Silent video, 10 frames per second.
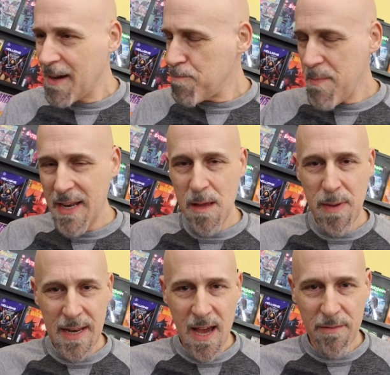Many,
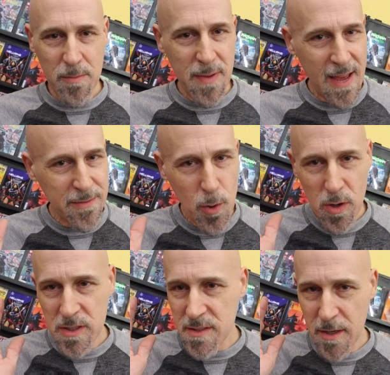many of them. And of
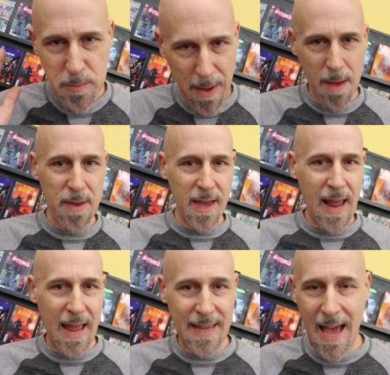course, there's Batman
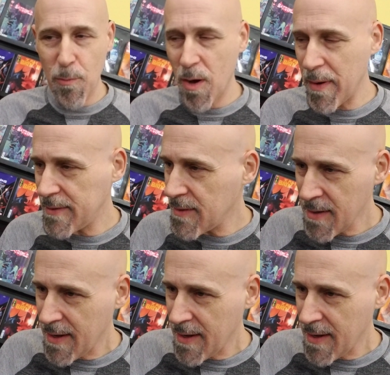and Catwoman,